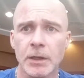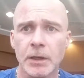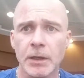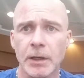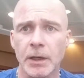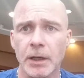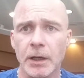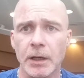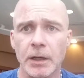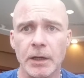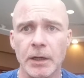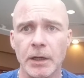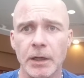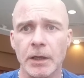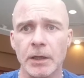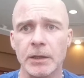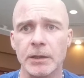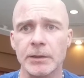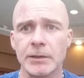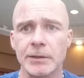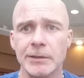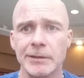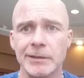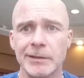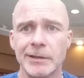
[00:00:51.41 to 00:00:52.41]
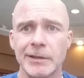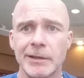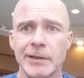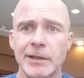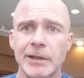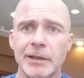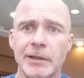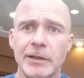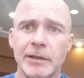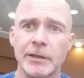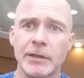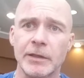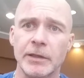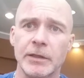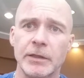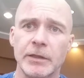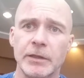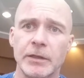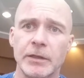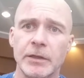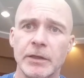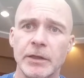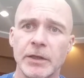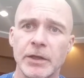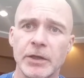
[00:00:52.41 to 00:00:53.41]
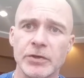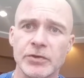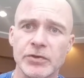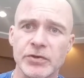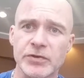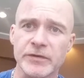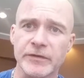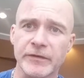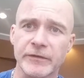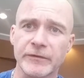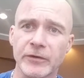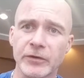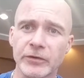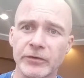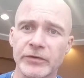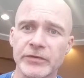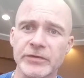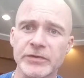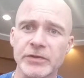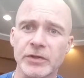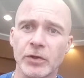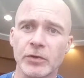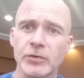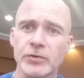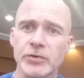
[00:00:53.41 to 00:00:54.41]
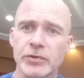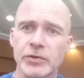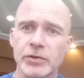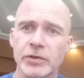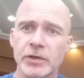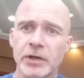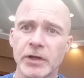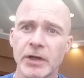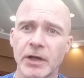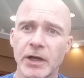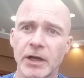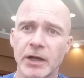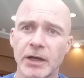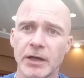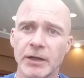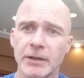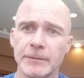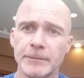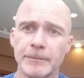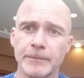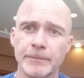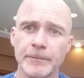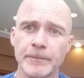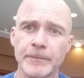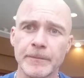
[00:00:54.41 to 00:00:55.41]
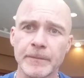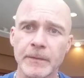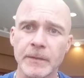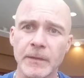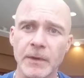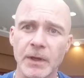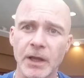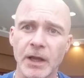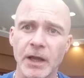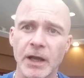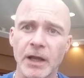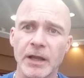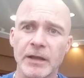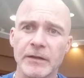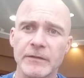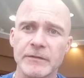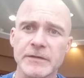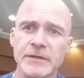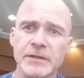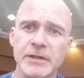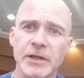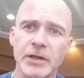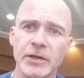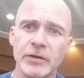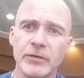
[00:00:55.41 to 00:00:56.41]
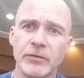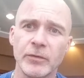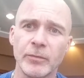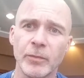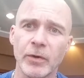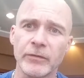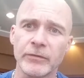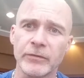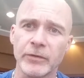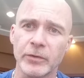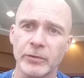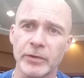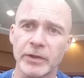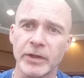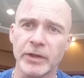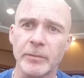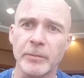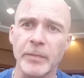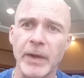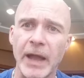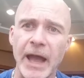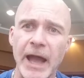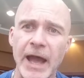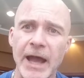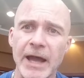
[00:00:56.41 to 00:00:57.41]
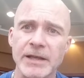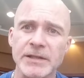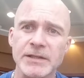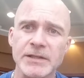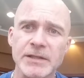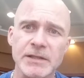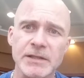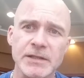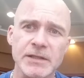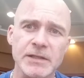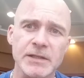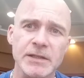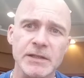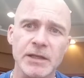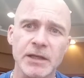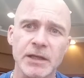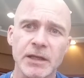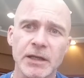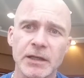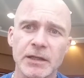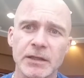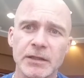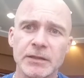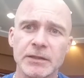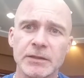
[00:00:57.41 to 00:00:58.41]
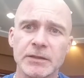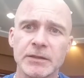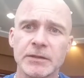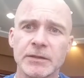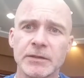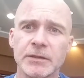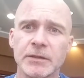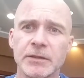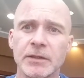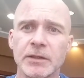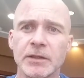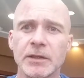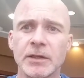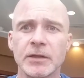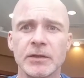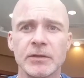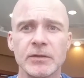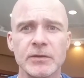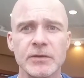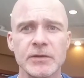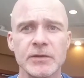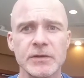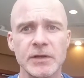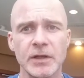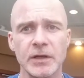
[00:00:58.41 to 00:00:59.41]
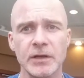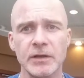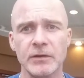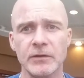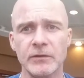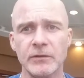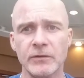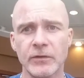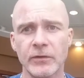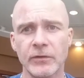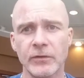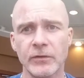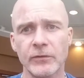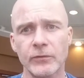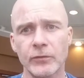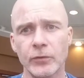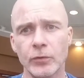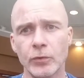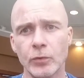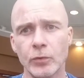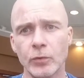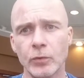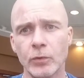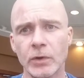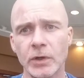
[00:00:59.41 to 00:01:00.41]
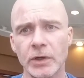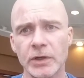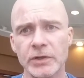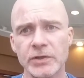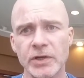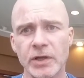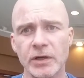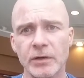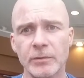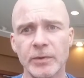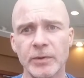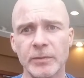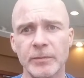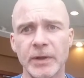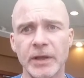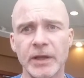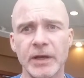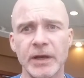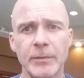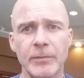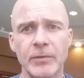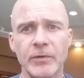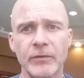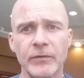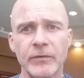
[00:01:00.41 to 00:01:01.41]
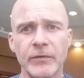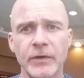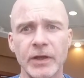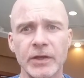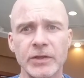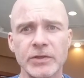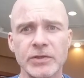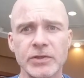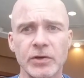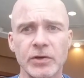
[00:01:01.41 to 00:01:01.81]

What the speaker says: Now, in the interest of full disclosure, I have studied remote viewing in the past. I studied through a gentleman by the name of